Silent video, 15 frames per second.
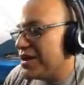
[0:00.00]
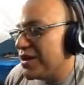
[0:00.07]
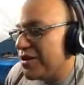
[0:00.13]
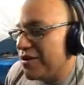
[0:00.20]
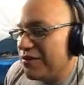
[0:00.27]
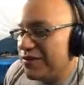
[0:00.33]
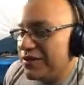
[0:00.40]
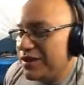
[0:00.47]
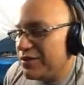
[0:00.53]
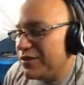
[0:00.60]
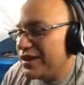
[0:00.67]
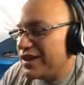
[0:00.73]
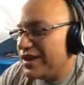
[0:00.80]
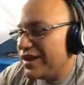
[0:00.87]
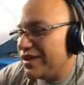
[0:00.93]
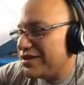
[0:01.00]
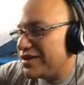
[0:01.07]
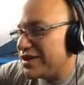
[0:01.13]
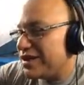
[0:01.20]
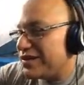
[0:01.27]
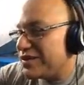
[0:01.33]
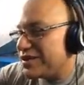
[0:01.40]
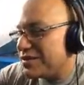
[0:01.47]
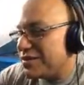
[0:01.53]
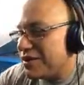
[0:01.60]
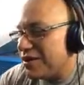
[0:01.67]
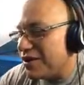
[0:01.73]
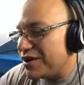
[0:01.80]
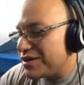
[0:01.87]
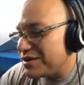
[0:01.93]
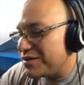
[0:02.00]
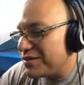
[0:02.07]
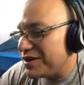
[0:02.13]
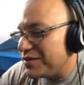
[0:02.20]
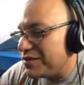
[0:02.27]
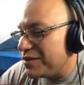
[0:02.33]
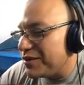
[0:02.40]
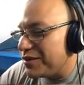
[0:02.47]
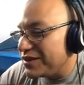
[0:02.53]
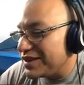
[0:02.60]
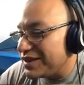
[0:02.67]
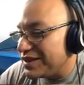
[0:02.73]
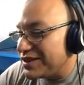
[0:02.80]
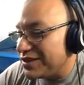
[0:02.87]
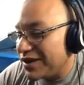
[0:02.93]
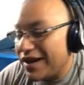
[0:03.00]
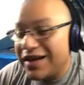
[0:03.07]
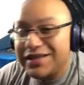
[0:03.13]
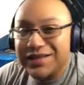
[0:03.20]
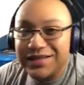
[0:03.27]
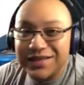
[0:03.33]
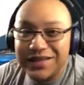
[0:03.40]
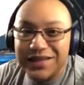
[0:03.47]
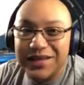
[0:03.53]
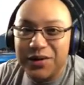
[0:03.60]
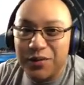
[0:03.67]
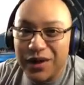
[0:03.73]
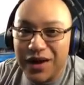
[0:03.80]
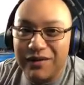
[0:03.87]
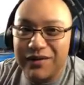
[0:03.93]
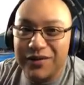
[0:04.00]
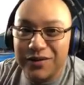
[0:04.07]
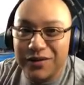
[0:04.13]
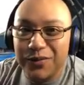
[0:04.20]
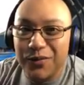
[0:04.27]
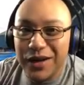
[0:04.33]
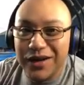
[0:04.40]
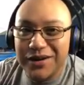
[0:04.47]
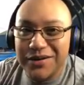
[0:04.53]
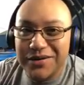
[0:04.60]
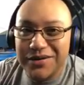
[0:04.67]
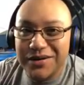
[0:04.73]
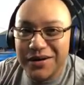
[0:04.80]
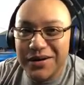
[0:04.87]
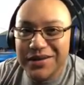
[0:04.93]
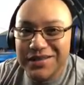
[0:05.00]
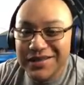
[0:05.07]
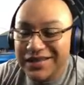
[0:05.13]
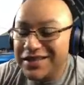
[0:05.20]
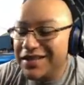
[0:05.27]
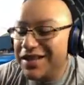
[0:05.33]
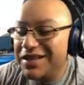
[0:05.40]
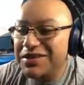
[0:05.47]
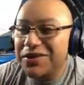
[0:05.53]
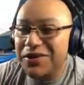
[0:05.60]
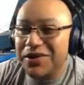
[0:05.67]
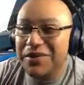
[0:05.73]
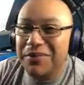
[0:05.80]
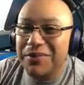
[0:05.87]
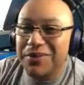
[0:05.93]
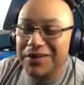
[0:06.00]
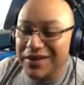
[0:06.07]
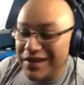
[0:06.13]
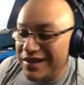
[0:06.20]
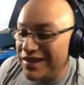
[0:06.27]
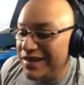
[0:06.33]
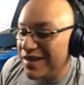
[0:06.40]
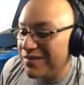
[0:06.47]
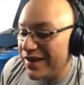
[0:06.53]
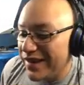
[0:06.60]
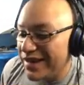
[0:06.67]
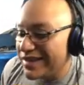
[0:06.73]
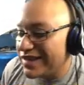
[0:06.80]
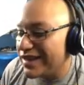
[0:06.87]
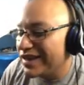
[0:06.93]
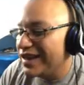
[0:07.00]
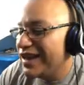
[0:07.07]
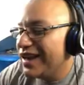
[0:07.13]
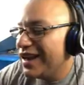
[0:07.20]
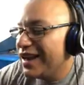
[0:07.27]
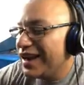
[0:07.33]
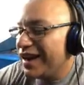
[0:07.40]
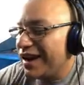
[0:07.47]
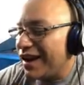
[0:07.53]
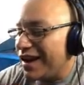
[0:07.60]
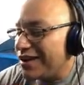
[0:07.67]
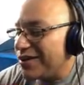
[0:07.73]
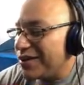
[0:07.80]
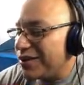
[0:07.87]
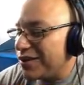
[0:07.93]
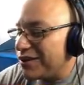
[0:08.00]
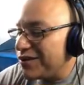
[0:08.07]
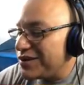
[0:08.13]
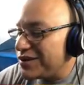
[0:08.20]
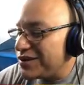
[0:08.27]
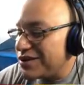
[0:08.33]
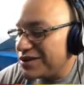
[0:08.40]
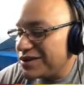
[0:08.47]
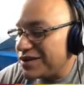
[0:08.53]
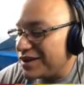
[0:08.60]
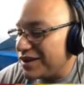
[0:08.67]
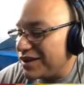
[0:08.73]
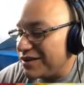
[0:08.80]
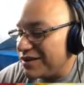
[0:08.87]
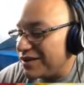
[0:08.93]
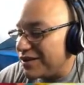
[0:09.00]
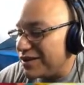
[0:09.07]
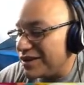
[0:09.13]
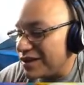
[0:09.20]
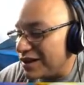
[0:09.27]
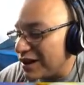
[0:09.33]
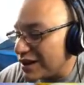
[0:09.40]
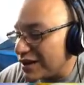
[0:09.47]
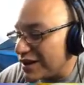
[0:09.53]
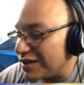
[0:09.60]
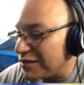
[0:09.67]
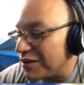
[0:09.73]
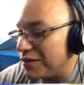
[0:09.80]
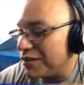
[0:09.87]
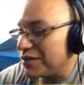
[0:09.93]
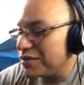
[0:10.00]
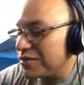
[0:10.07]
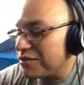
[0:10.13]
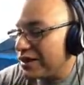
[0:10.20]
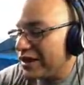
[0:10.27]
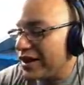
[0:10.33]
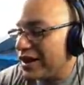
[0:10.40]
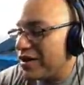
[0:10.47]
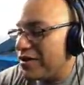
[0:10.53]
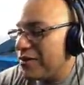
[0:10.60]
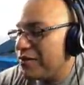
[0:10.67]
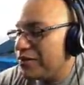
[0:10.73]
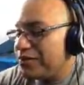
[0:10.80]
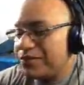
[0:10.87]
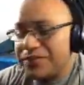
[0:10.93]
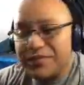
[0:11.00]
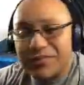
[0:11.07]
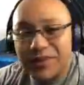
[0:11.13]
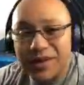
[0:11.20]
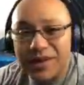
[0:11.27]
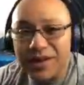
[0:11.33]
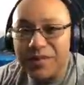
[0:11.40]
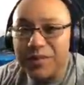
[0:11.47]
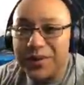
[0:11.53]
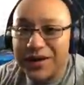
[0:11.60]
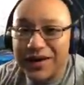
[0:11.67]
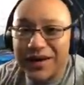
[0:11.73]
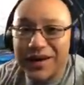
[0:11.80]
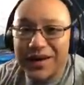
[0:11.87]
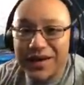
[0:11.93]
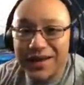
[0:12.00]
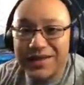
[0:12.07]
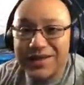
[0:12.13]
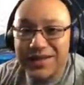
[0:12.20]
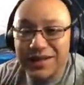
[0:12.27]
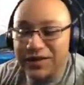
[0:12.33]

Hopefully we can get ourselves some awesome pulls. And as you guys can see there, we have another white code cards. These things are completely amazing. I don't know if it's just a good luck that I'm going through right now. But I, like I said,